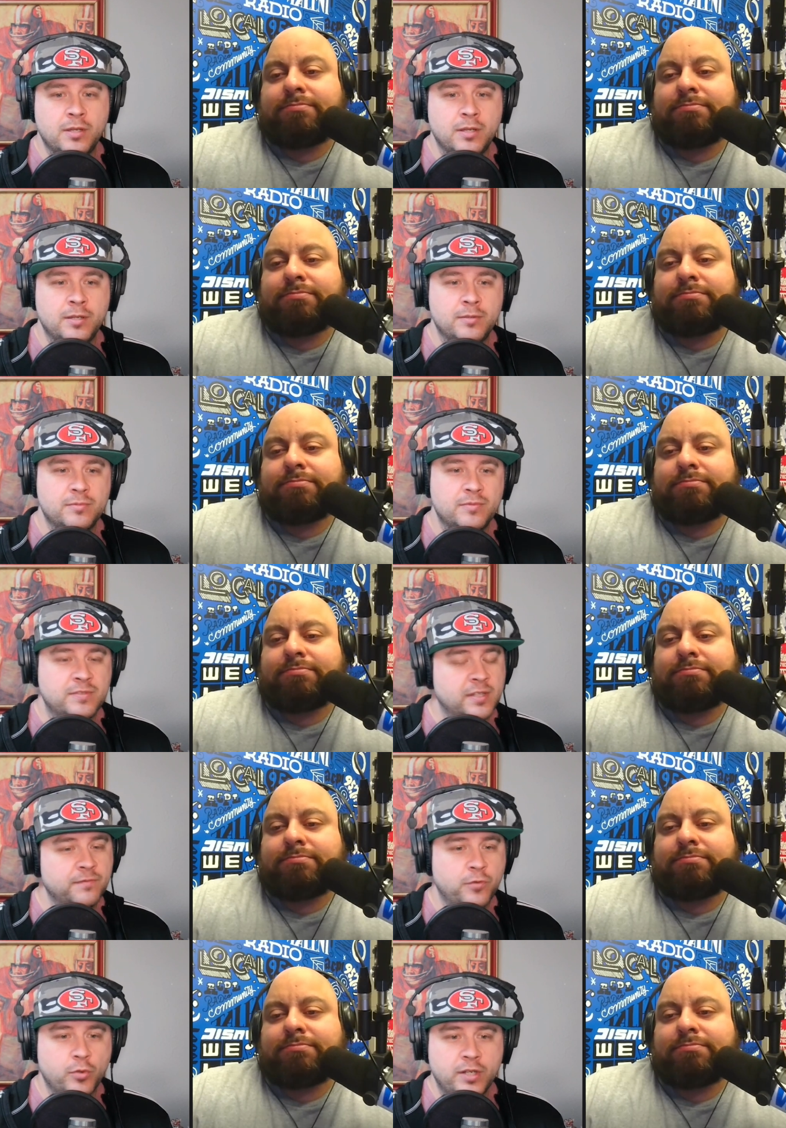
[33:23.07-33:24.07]
Speaker 1: Uh,
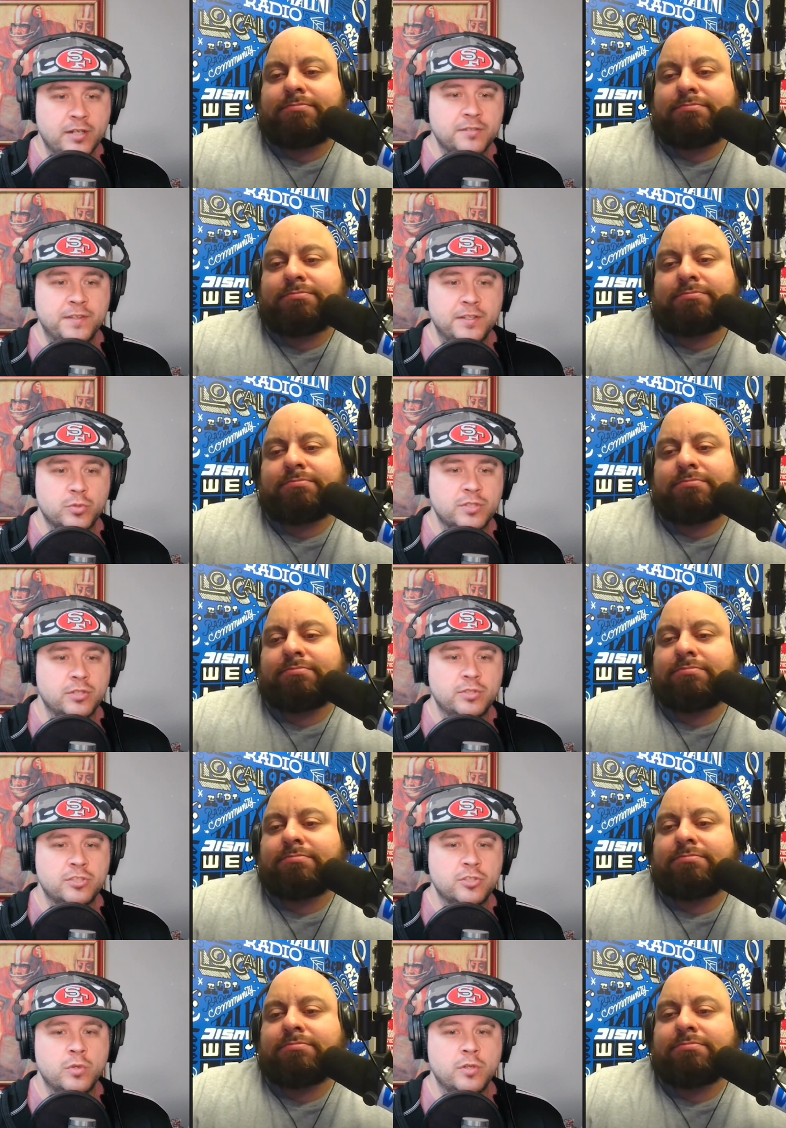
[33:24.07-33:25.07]
some forty-niners fans will
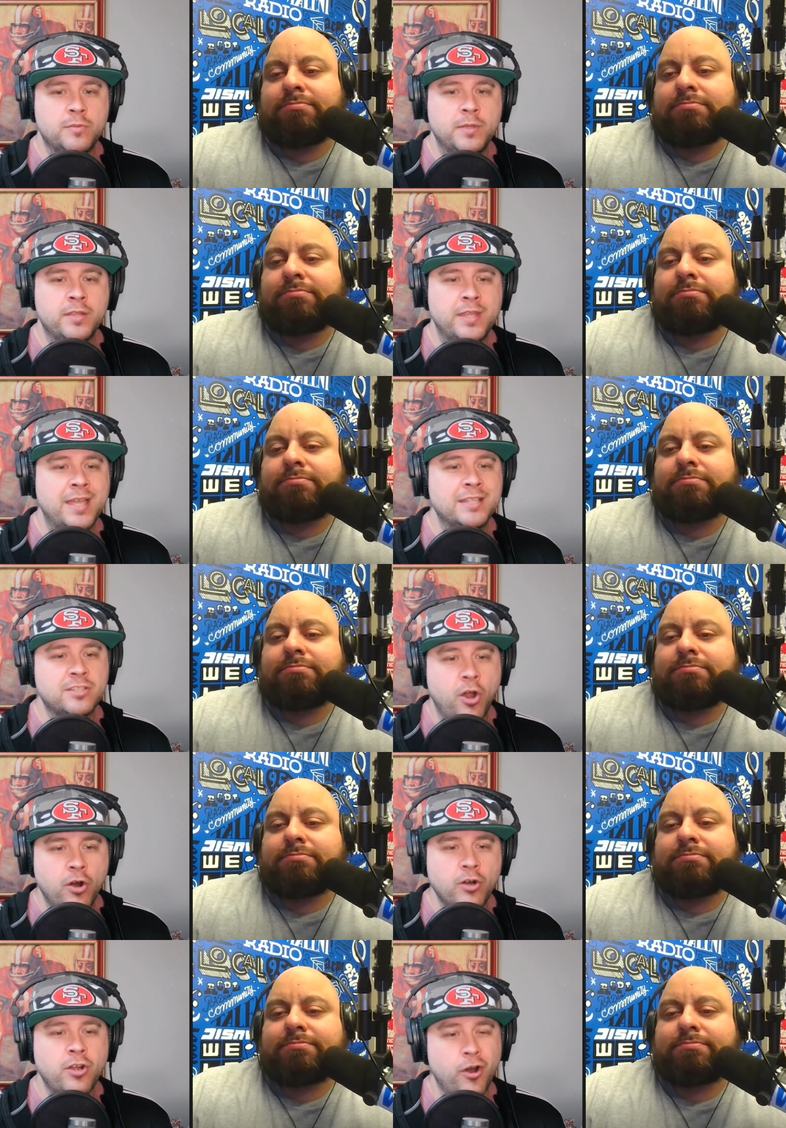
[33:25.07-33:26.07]
still disagree with me on that. It's
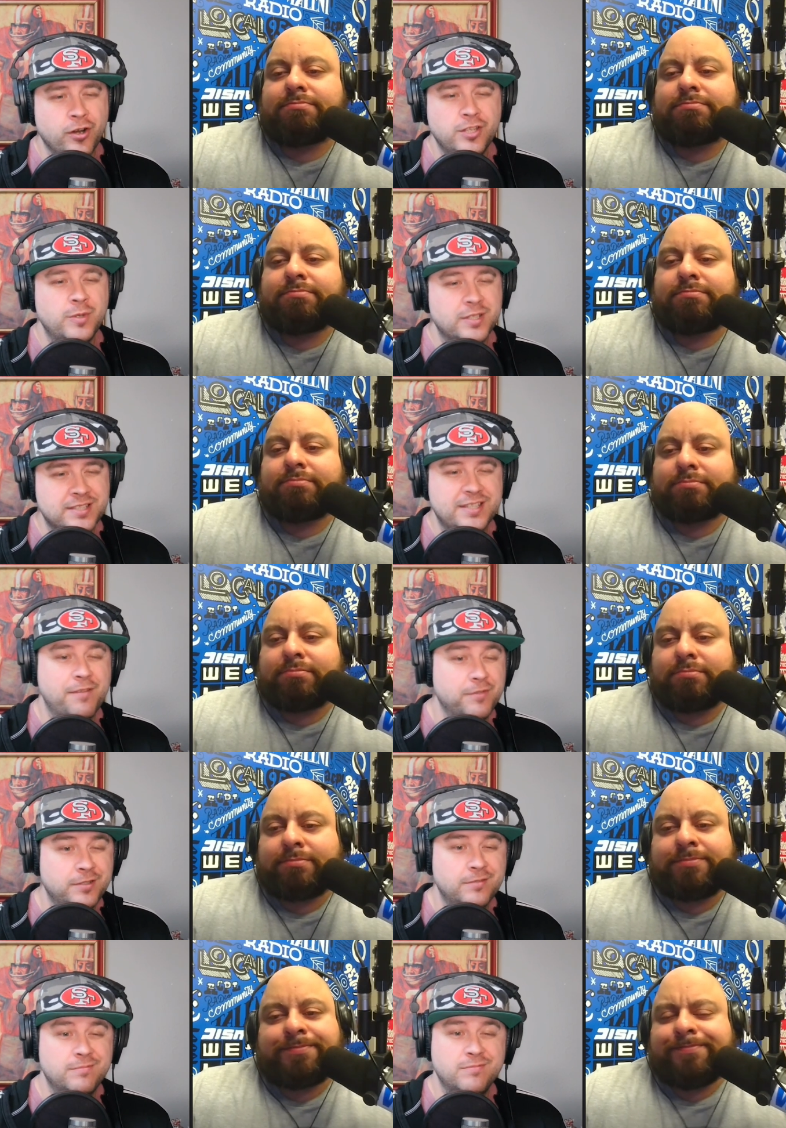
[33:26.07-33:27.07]
hard to argue against
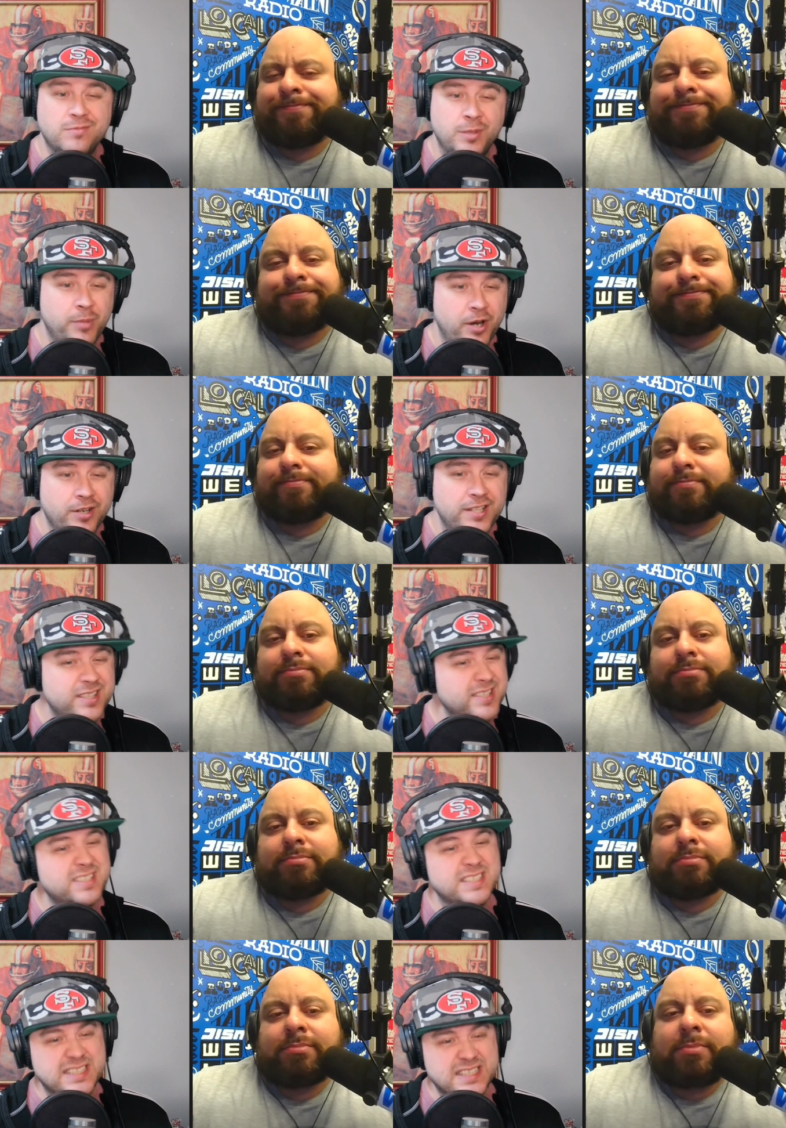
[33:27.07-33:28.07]
seven
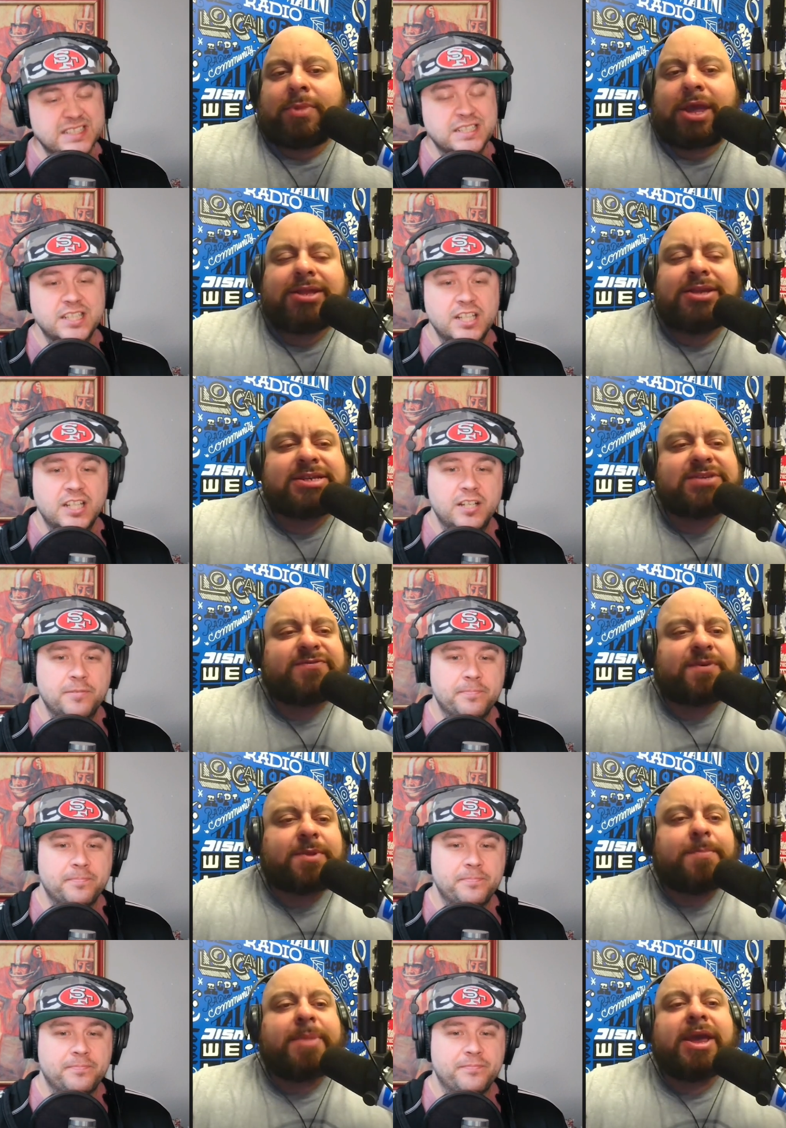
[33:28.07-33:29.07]
Lombardis.
Speaker 2: At least
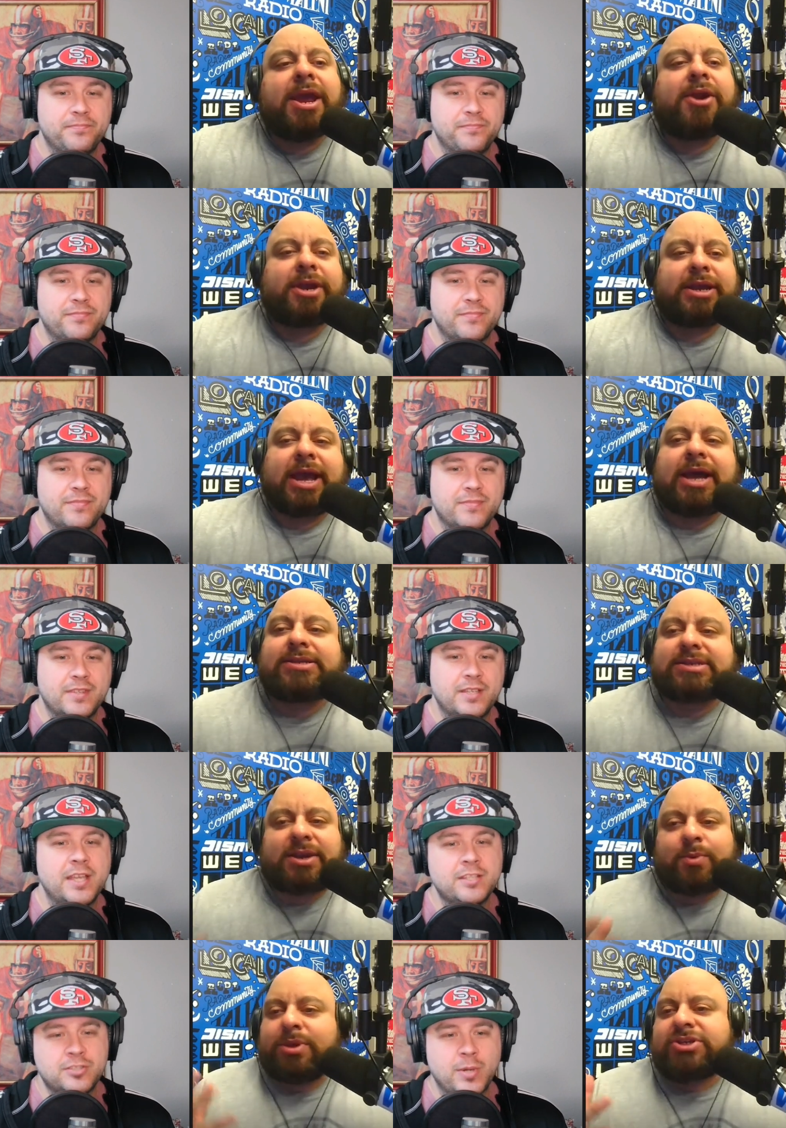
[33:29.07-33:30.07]
he's from the Bay Area,
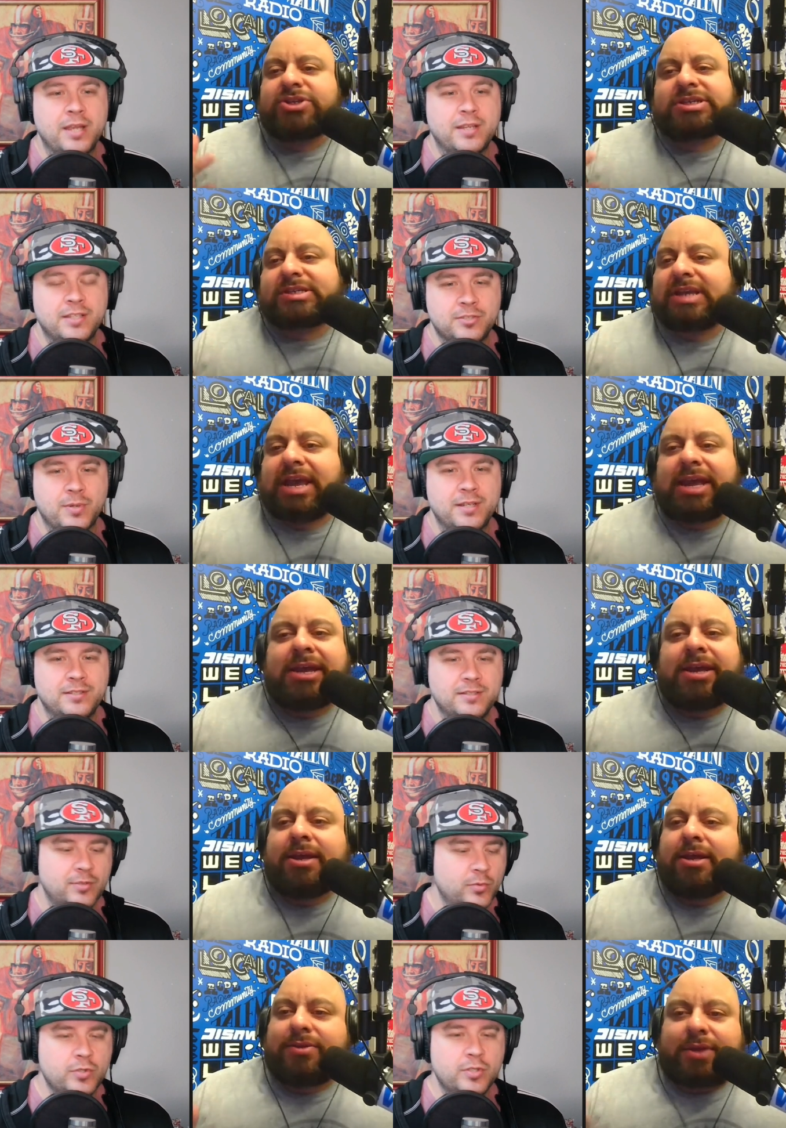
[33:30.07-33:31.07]
guys.
Speaker 1: That's Can right, we just
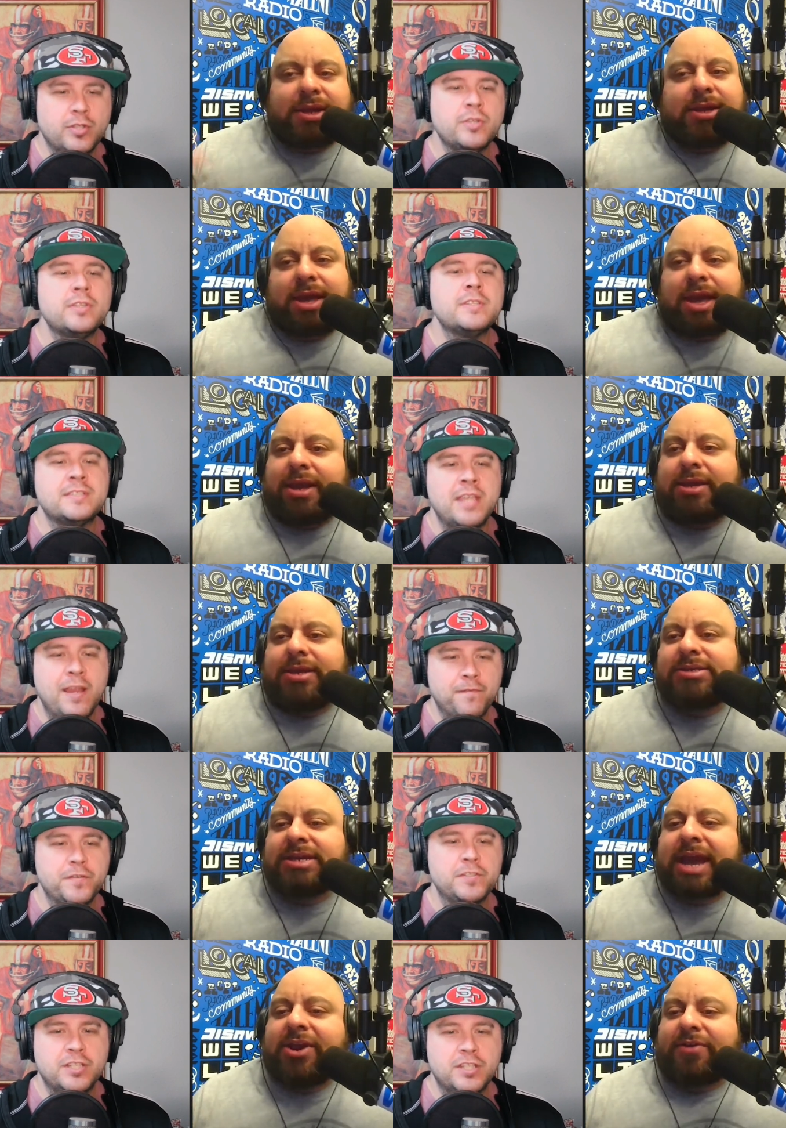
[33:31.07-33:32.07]
say, right. like, hey,
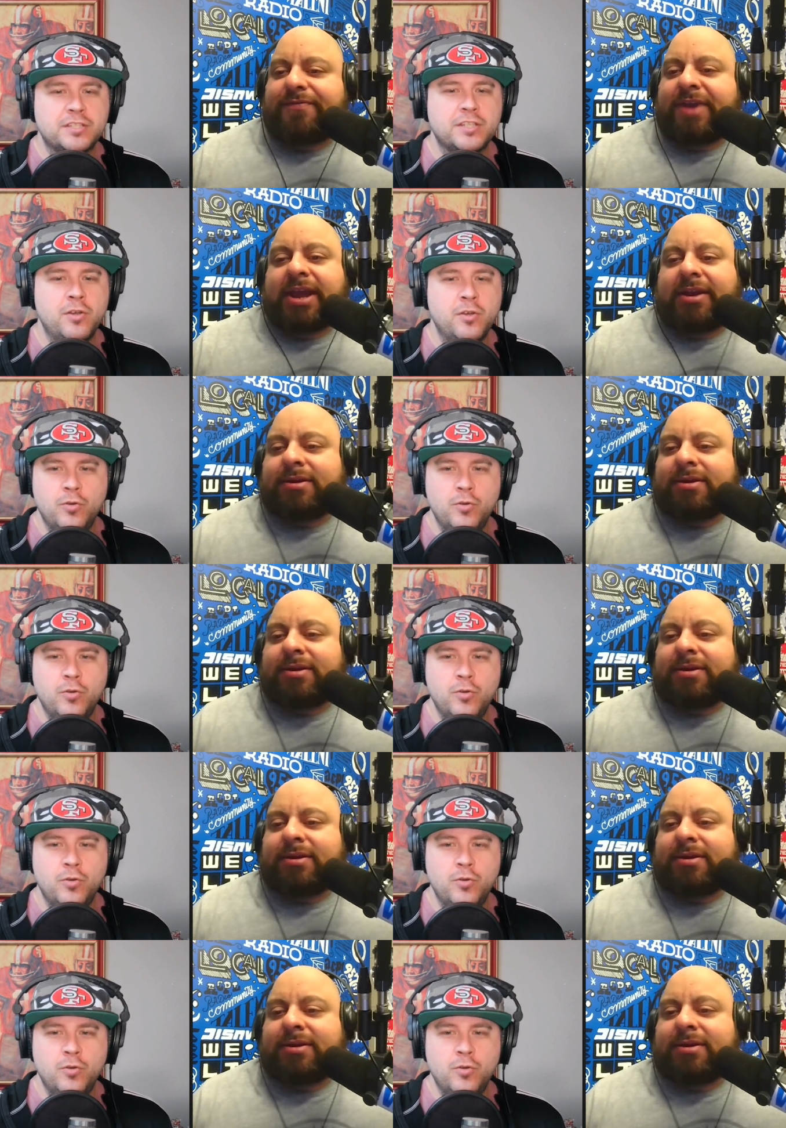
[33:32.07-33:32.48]
San he's Francisco a